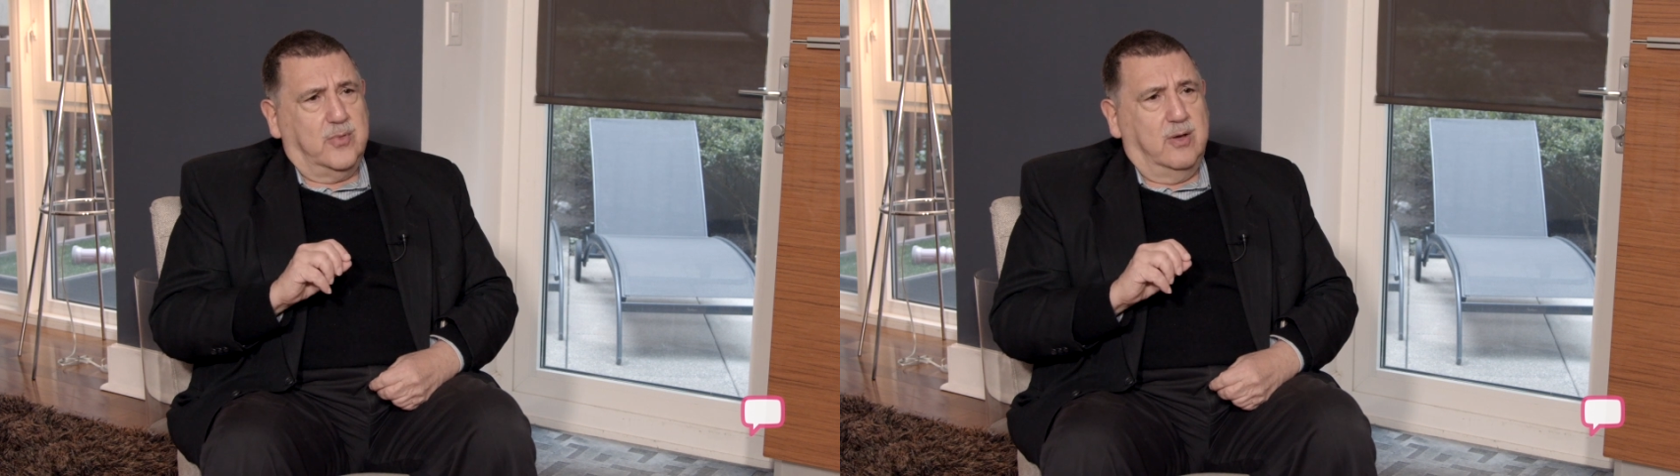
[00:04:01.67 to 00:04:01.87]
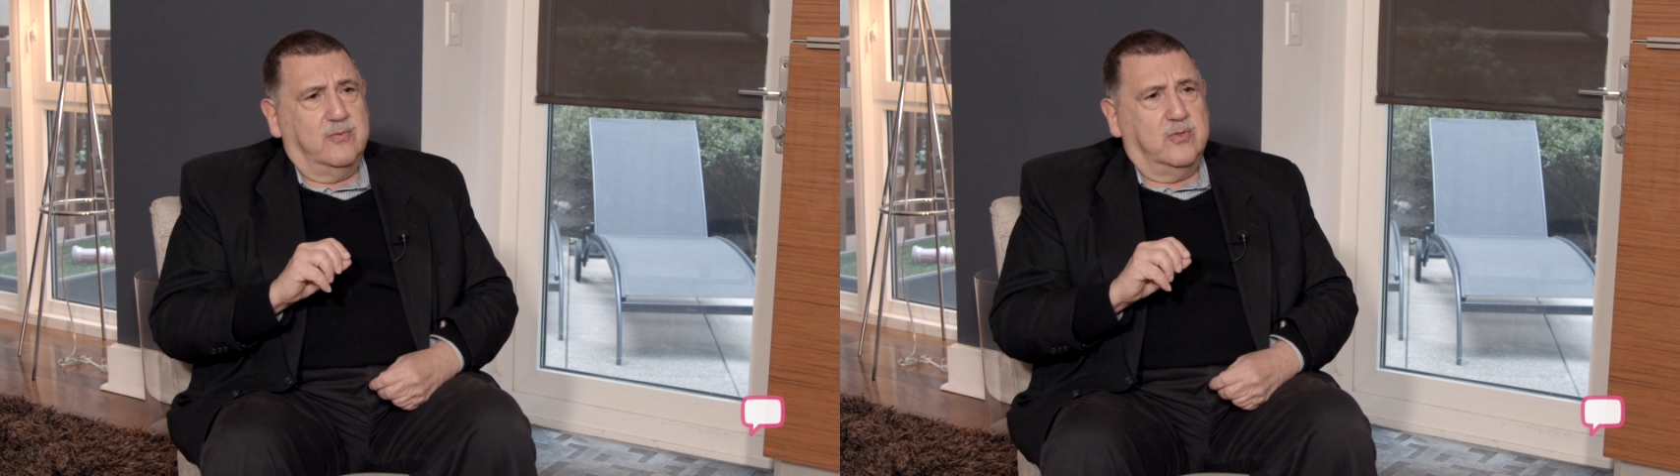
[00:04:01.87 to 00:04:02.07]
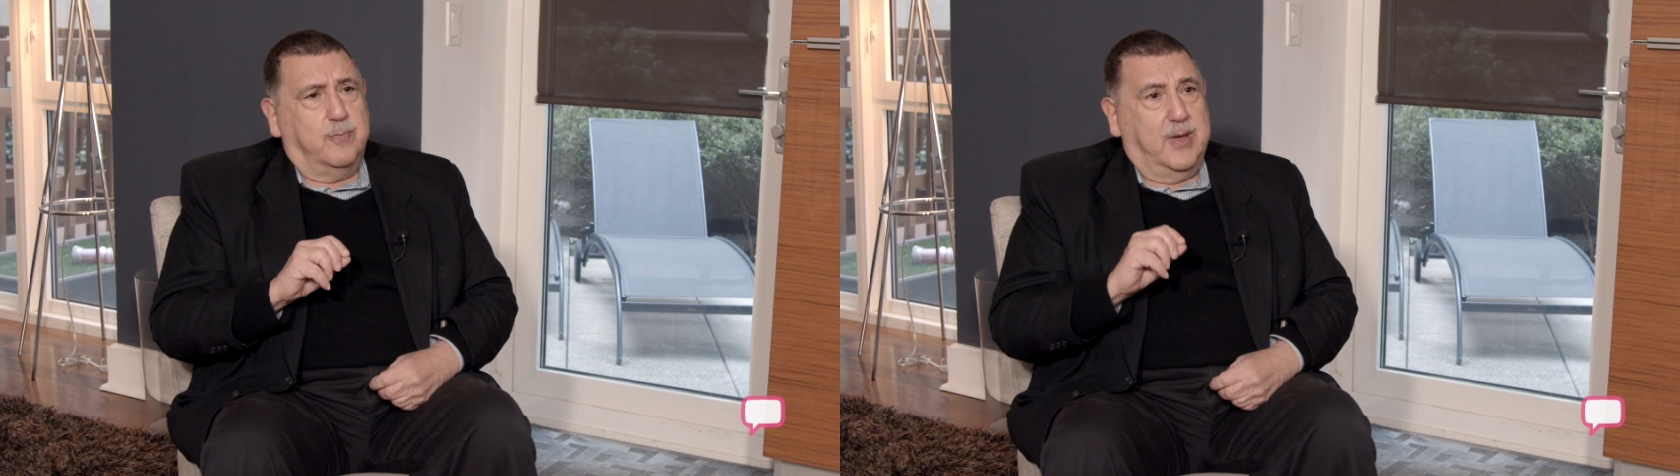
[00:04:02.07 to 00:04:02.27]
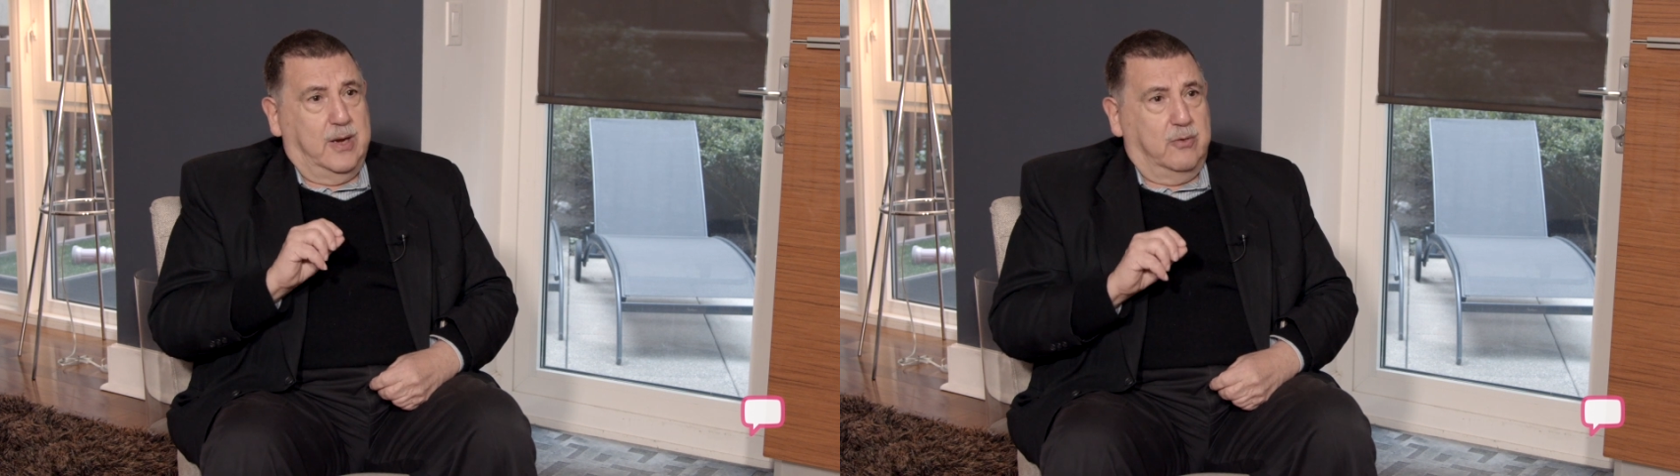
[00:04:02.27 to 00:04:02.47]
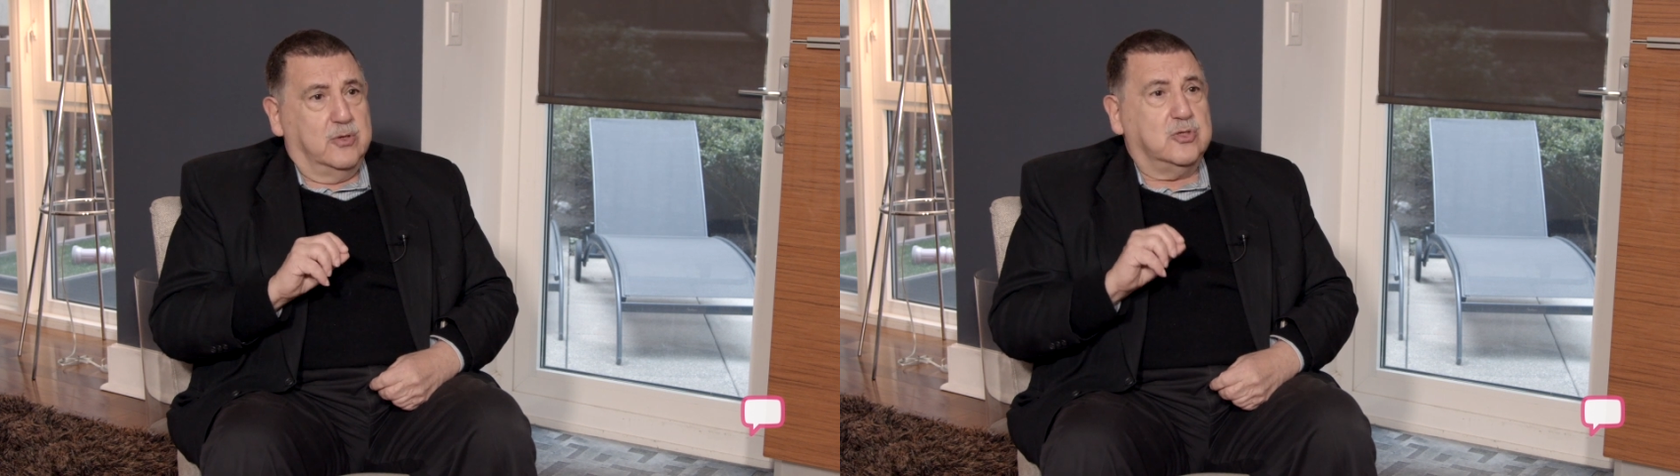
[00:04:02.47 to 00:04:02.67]
of the
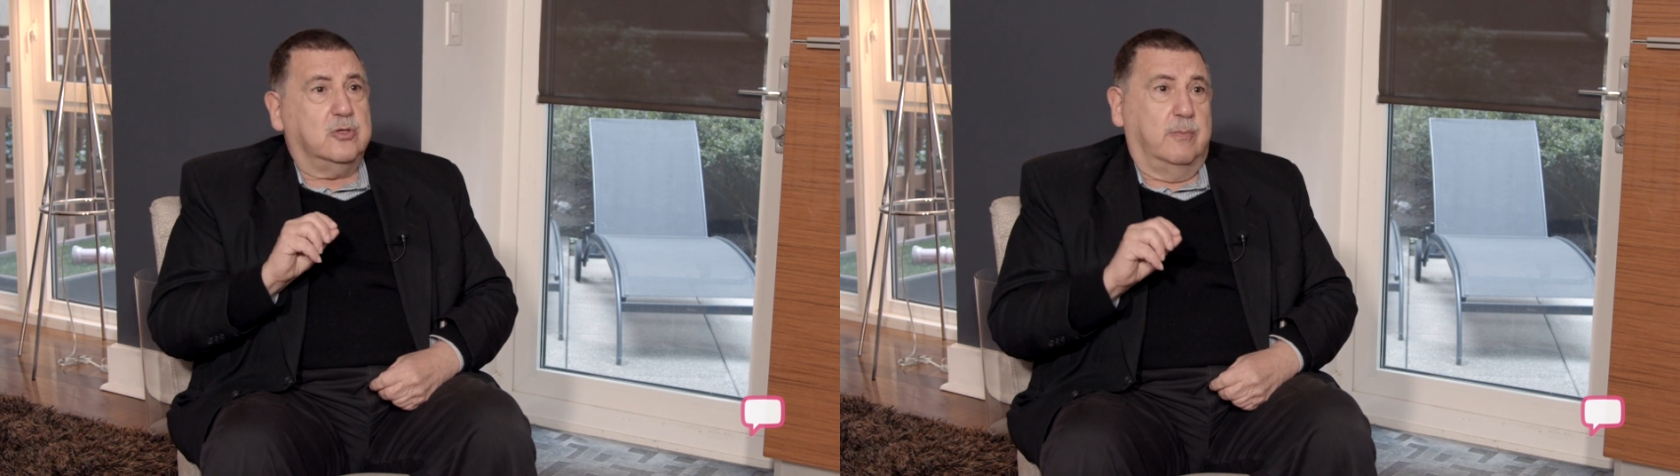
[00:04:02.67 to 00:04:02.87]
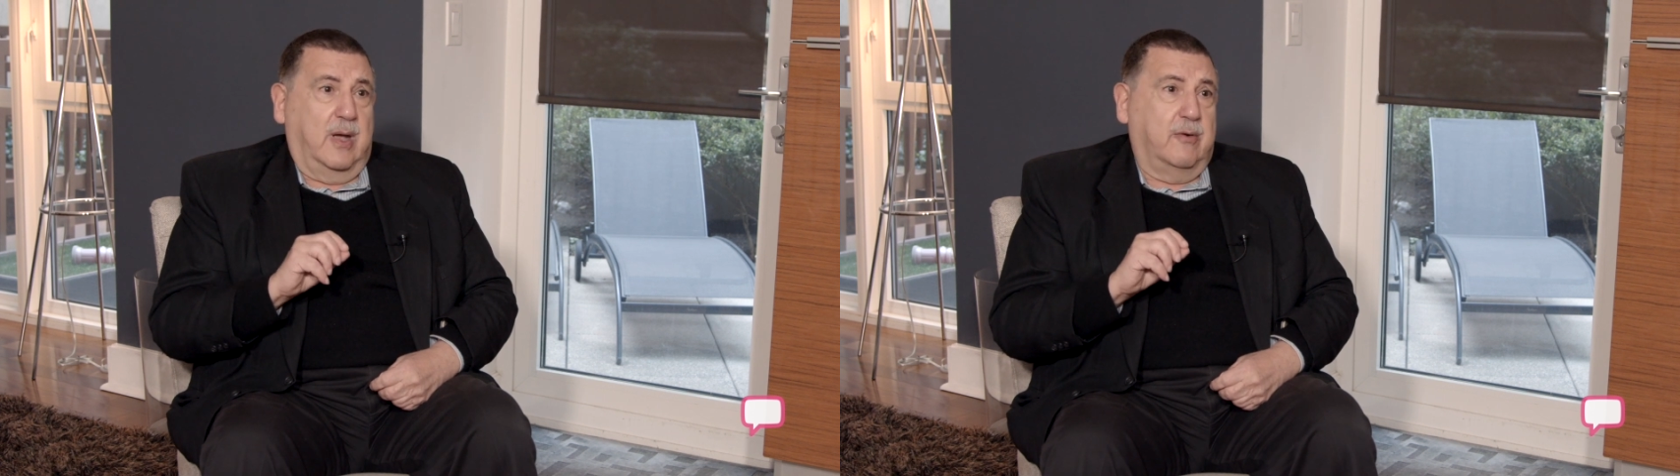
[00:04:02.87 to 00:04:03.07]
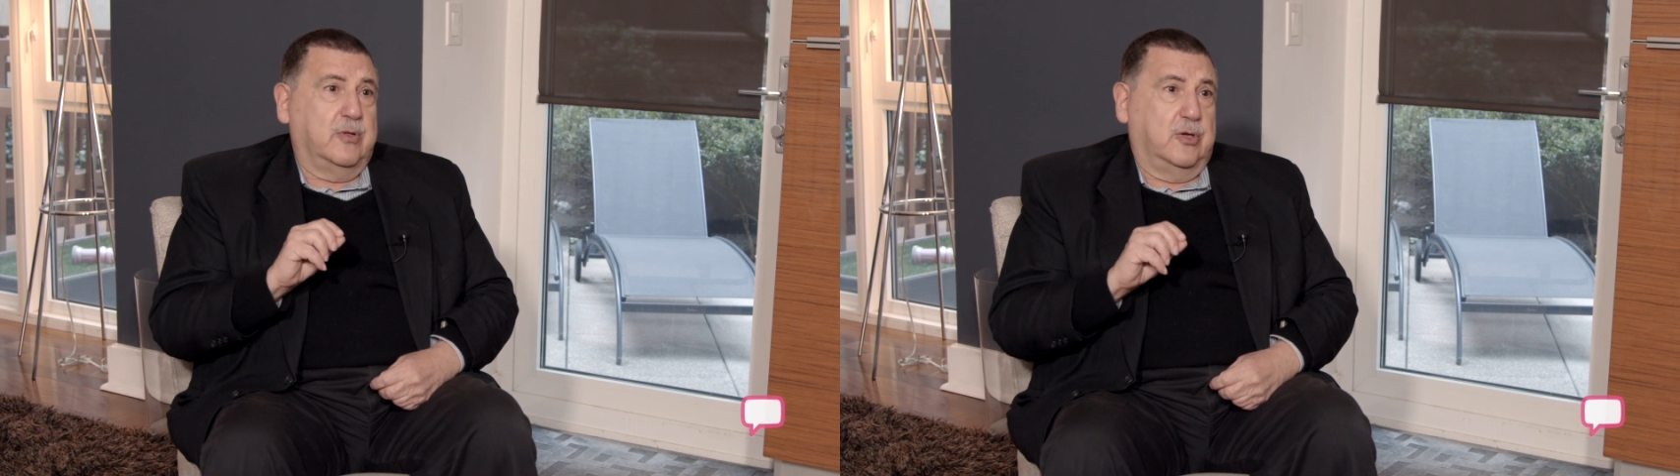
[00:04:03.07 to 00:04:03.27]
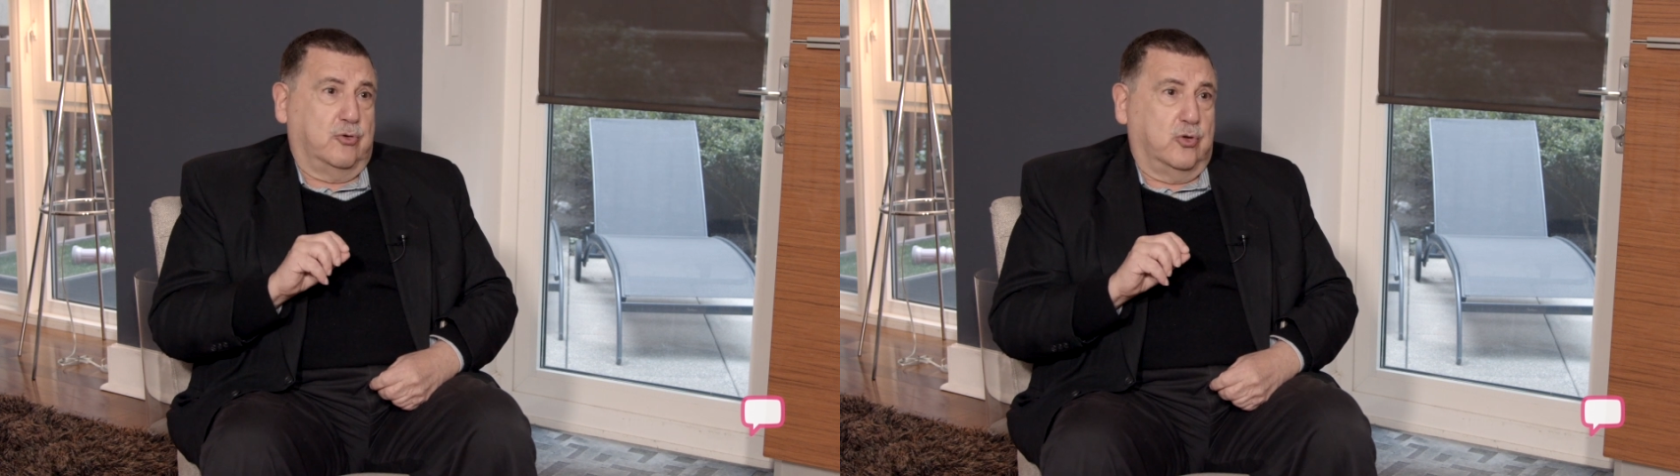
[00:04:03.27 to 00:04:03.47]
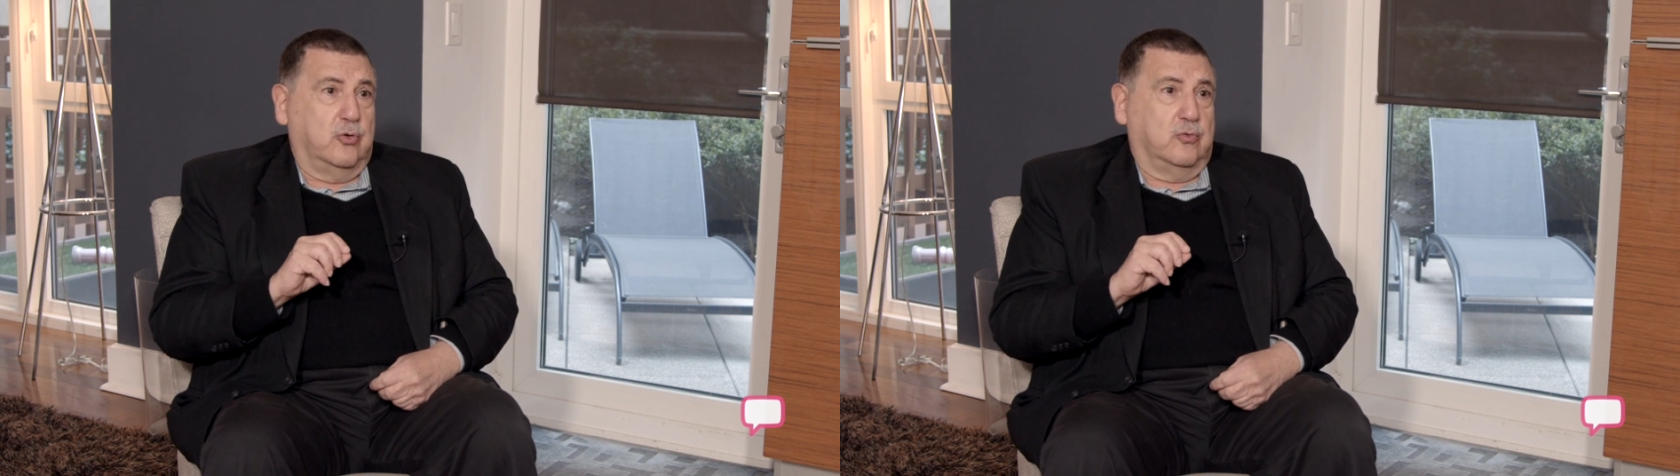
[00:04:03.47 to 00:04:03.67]
parents to marry their
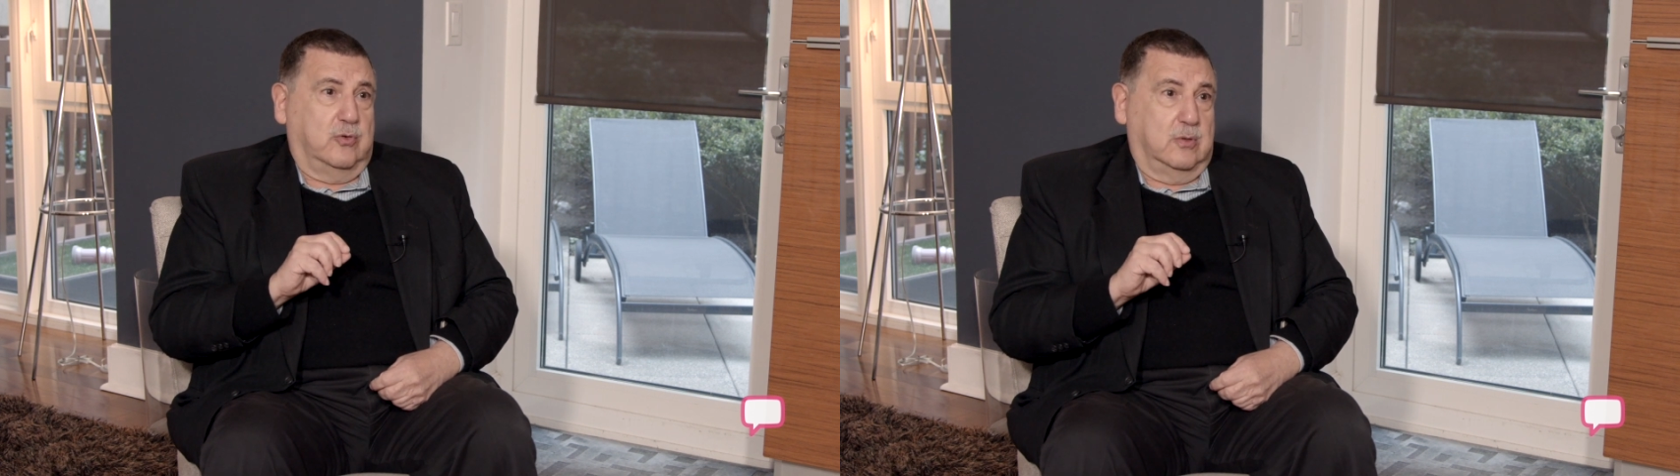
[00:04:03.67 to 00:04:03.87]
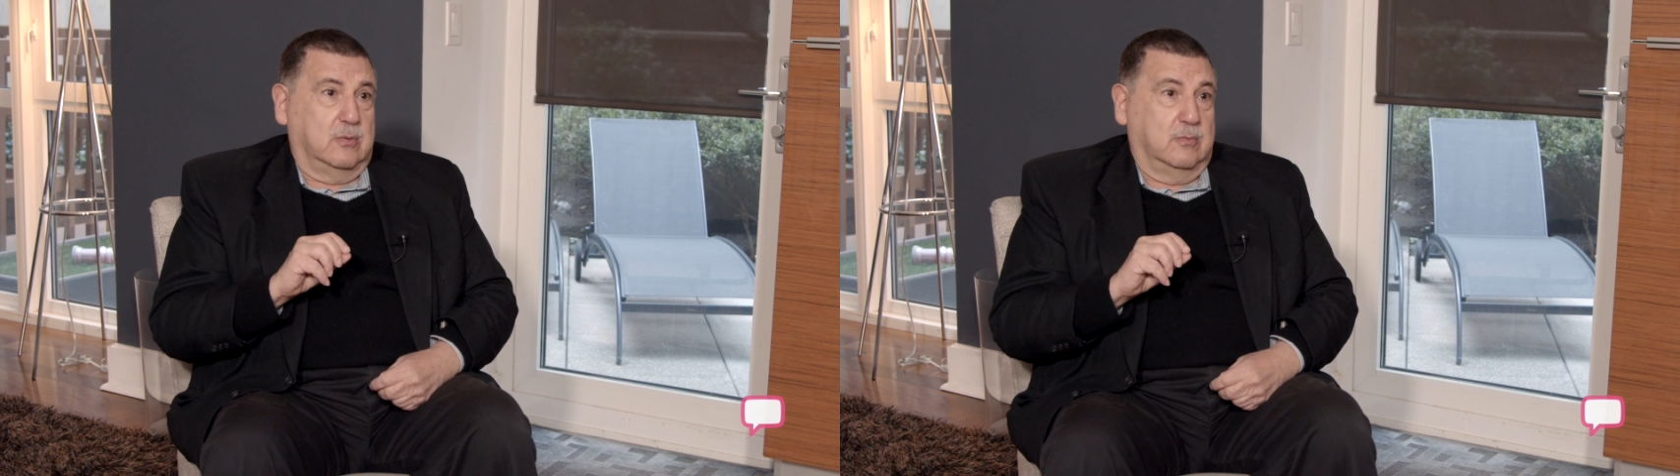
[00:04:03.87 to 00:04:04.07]
children.